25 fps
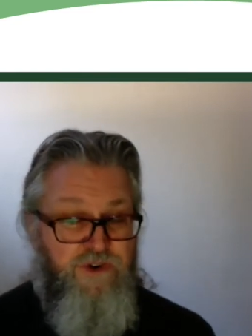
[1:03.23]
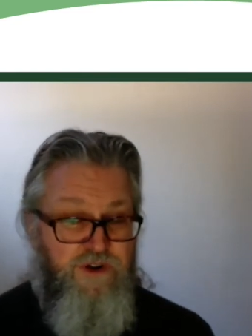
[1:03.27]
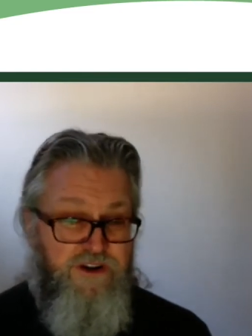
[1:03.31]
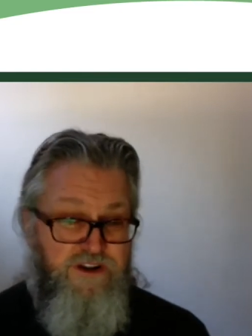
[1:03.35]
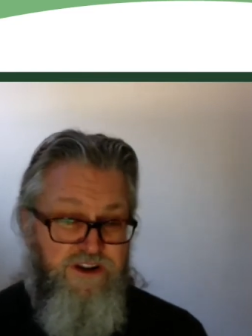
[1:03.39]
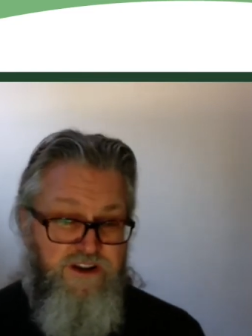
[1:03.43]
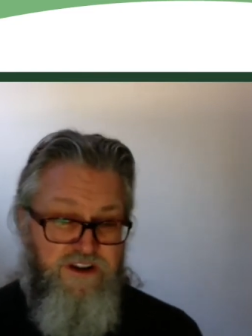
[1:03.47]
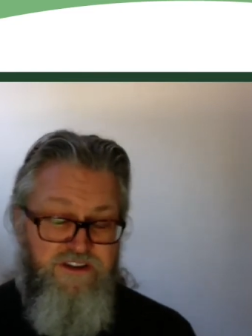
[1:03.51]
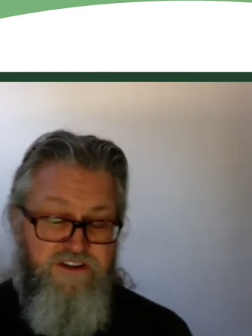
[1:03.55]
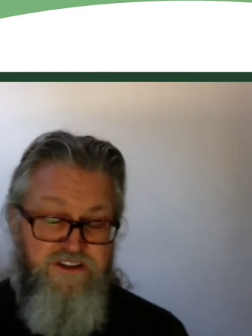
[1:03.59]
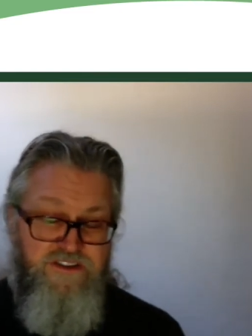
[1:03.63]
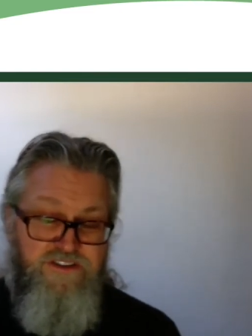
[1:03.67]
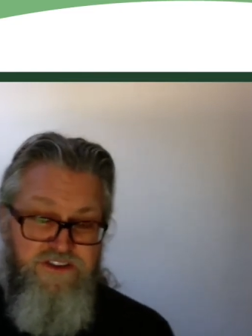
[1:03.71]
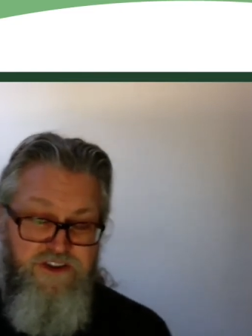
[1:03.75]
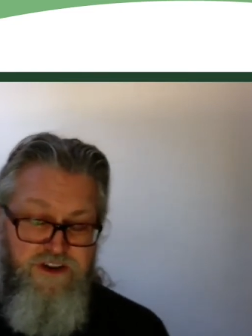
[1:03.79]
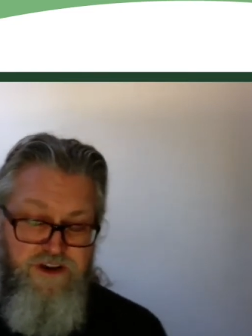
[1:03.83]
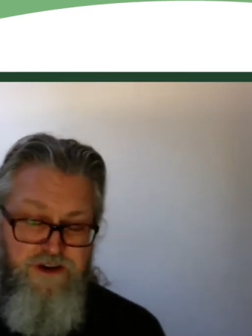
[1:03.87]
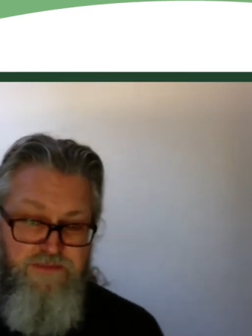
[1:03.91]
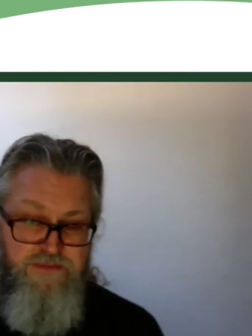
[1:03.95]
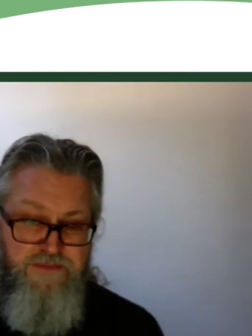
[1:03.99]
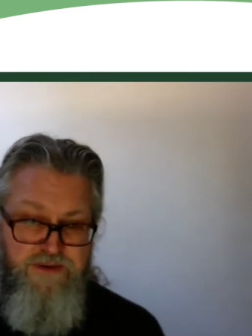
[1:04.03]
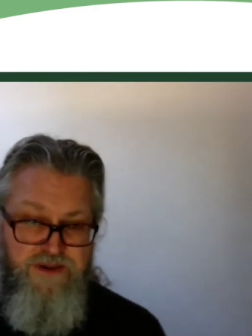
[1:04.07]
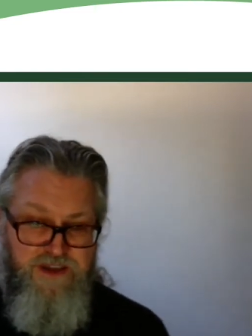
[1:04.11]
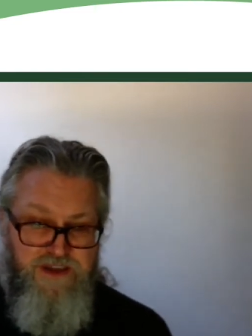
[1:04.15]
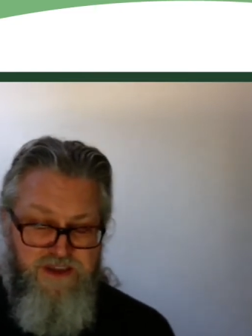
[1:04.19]
I'd like to
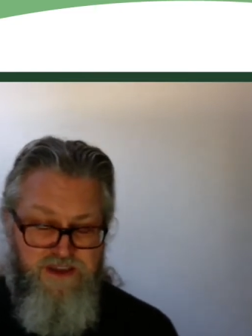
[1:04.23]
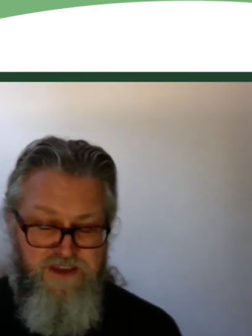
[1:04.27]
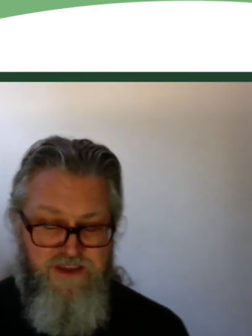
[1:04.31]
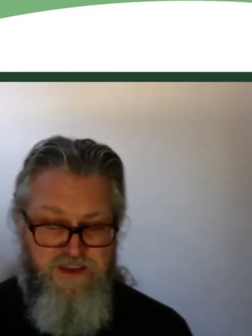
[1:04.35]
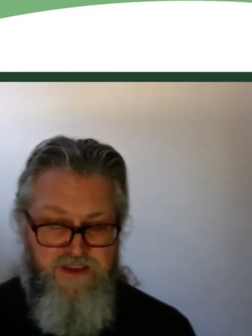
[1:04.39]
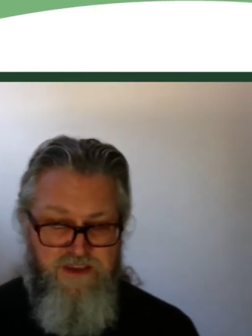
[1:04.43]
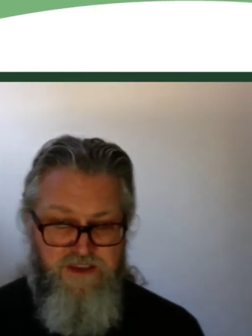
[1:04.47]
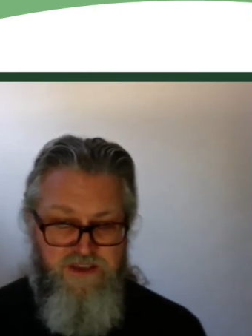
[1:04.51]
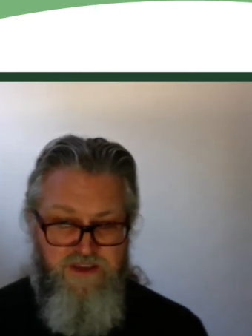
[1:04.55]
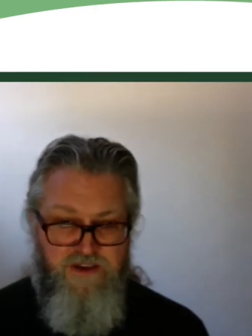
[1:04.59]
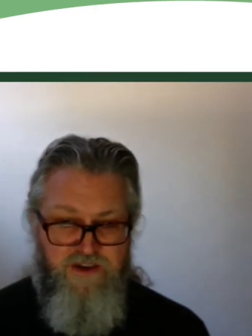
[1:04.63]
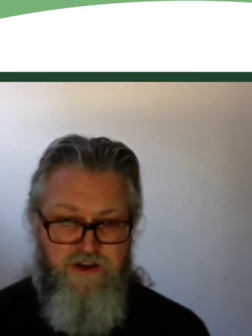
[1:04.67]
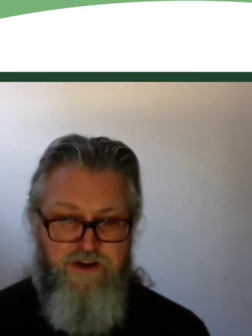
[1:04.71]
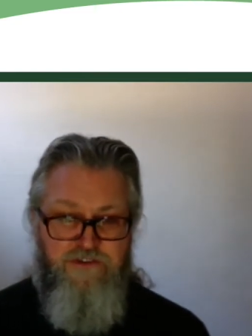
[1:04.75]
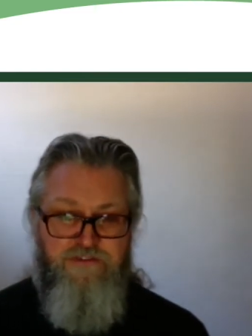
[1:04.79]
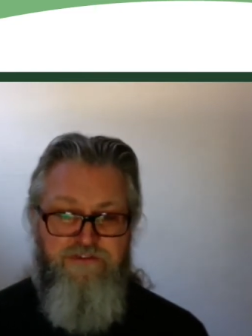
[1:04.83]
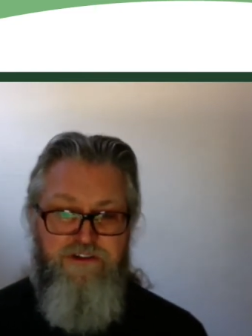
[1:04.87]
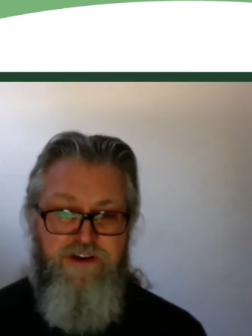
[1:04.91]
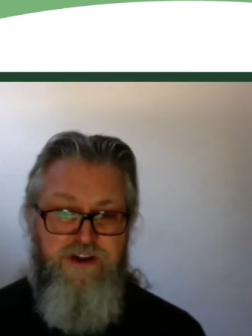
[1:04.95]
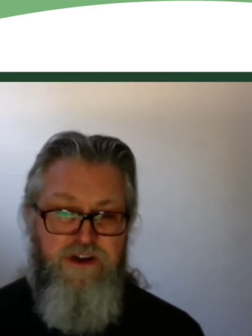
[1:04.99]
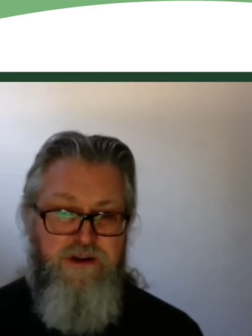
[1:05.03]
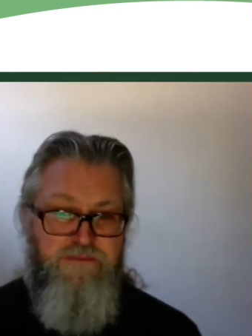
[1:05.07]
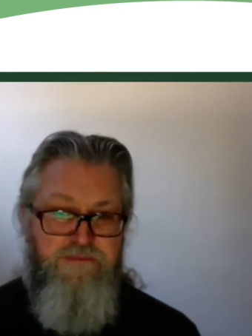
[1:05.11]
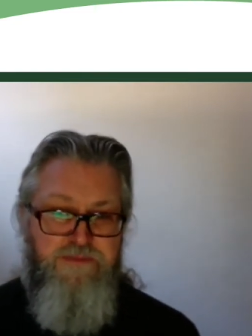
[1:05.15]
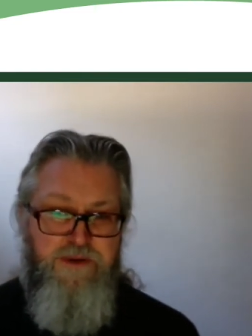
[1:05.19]
start by
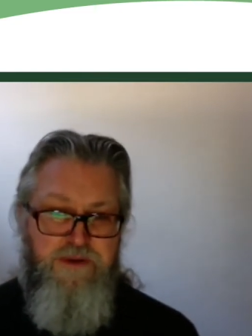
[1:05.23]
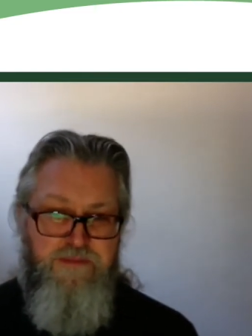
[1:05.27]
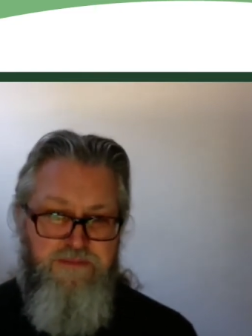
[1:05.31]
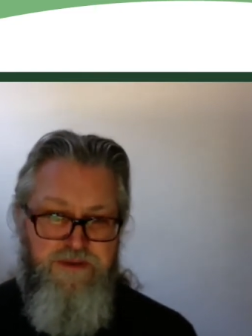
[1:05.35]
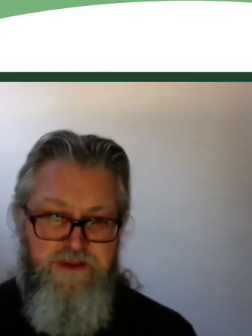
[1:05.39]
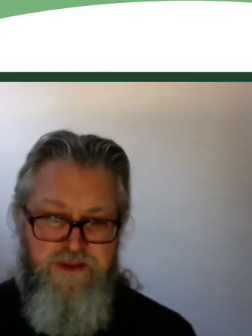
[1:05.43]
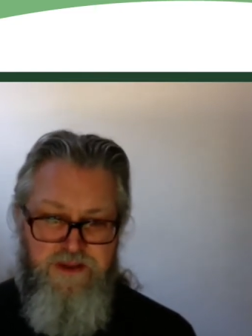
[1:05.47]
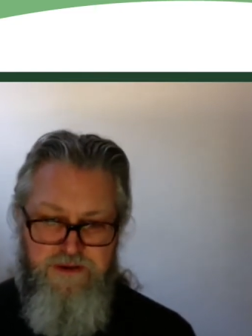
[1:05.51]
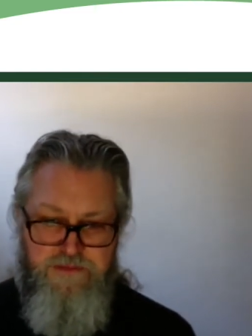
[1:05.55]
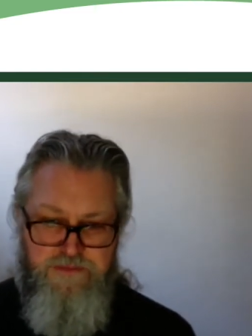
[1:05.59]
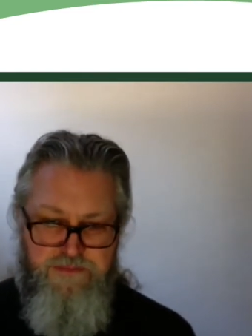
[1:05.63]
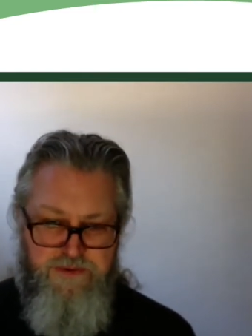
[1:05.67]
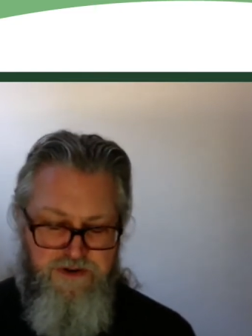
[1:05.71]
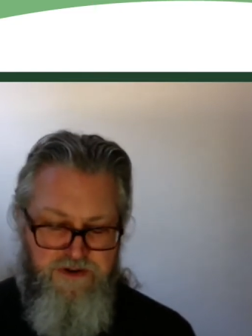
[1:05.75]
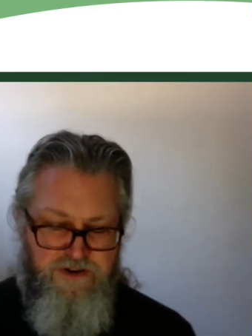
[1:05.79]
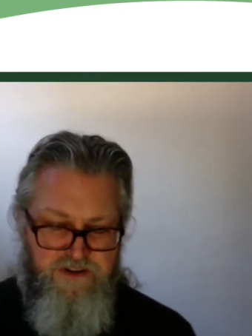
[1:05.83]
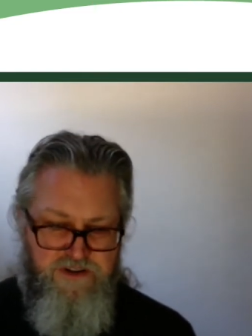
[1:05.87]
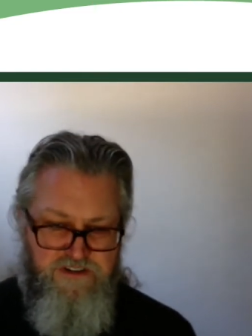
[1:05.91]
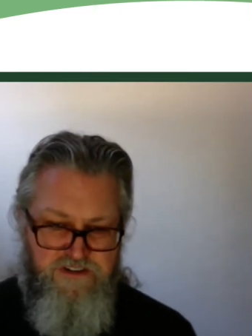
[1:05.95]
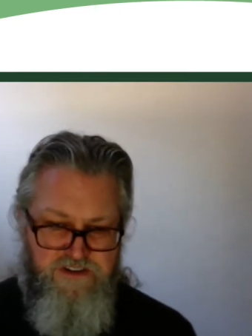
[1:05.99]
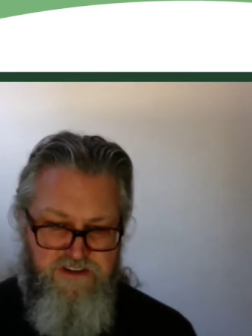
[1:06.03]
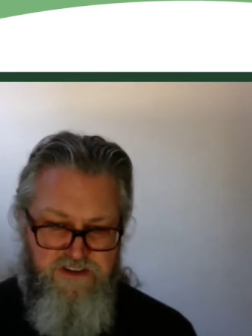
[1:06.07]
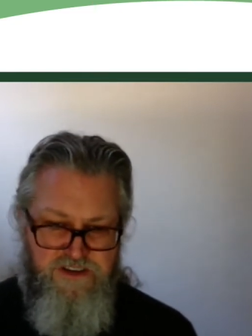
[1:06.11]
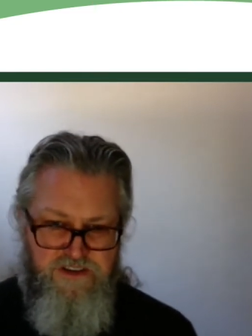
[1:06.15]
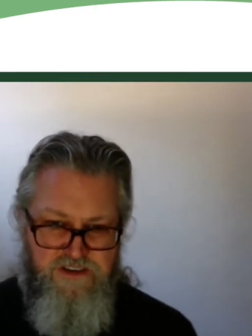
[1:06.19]
offering a public
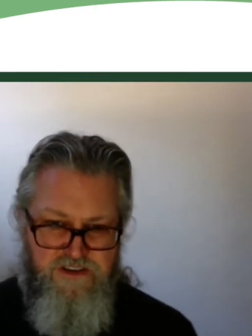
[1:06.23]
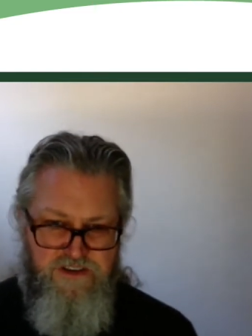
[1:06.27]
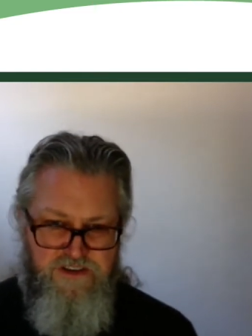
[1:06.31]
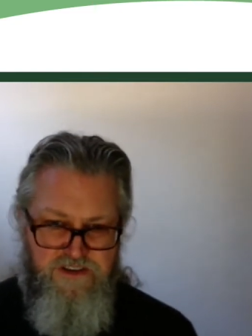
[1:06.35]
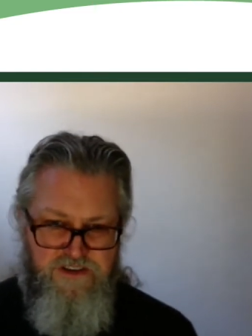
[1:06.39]
apology.